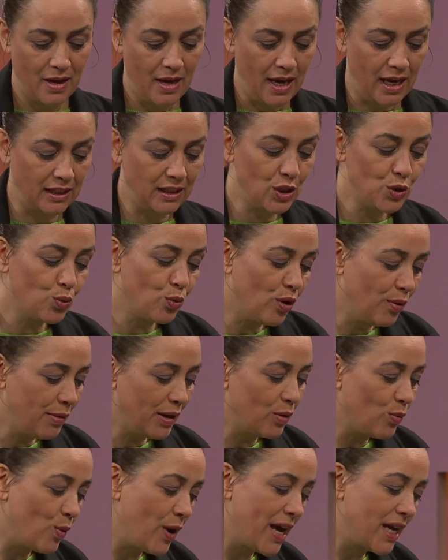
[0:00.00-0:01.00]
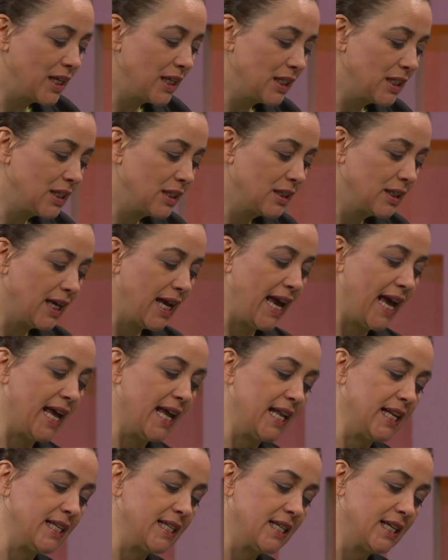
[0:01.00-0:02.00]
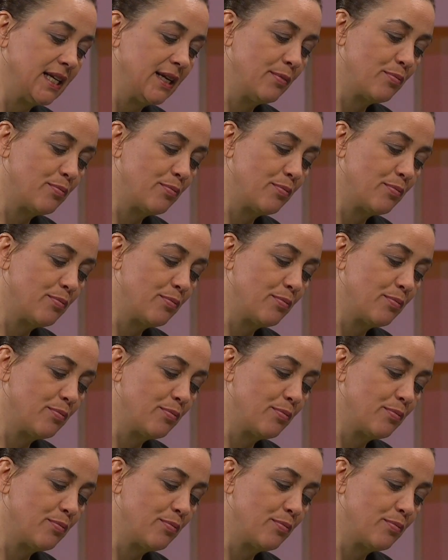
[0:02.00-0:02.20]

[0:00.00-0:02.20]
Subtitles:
And this woman went and